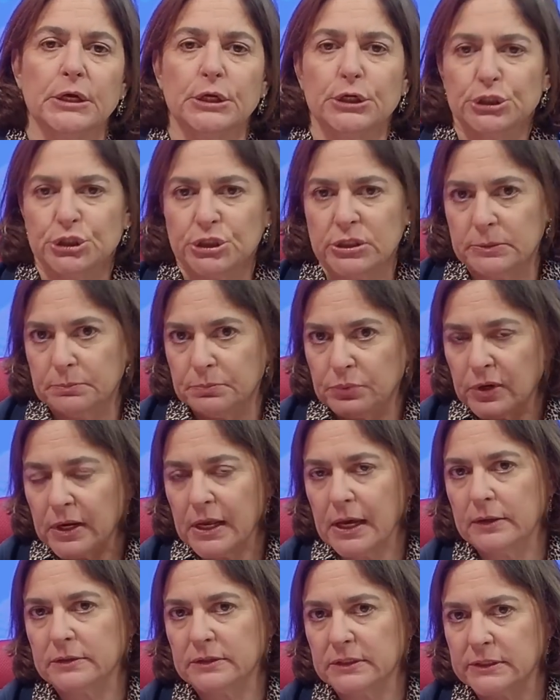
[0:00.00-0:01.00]
she put
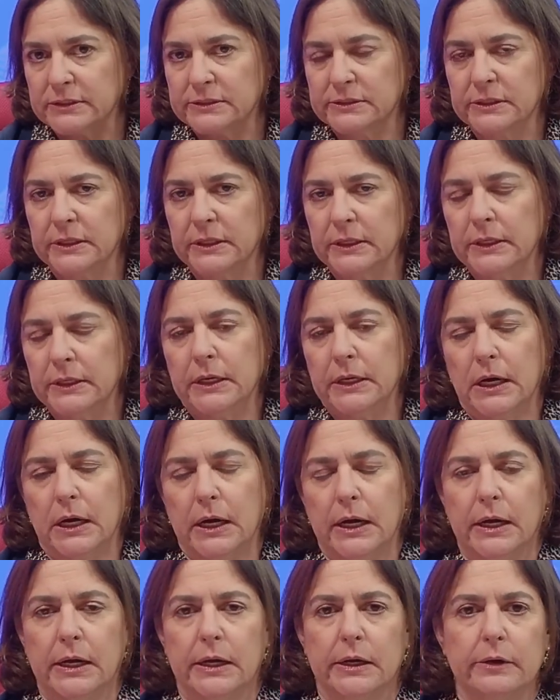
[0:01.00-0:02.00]
out this
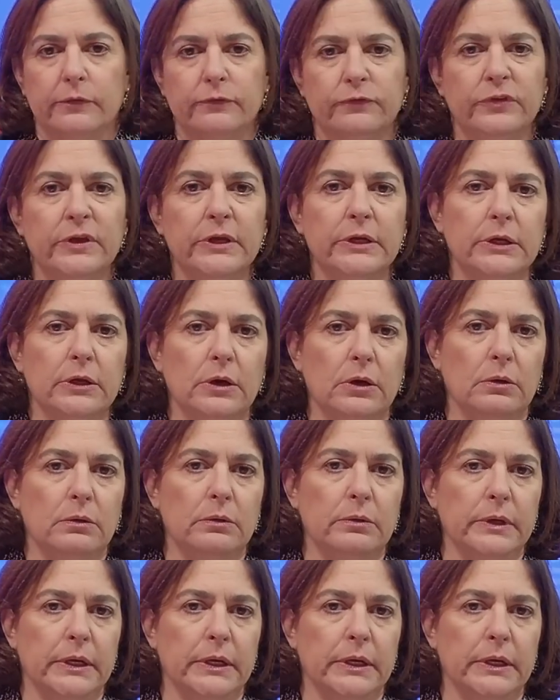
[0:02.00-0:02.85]
video